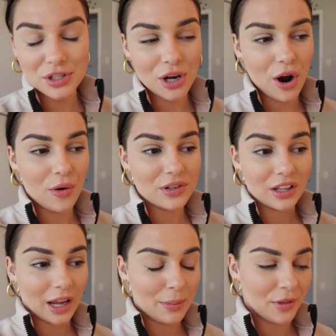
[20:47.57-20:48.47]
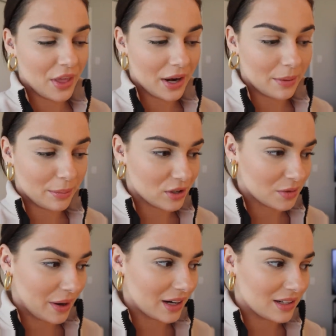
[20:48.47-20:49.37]
So to like put that in
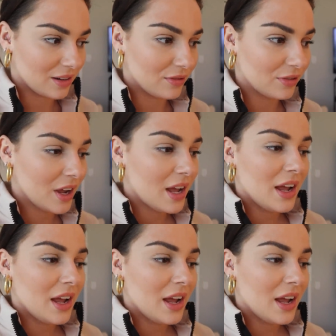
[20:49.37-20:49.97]
perspective,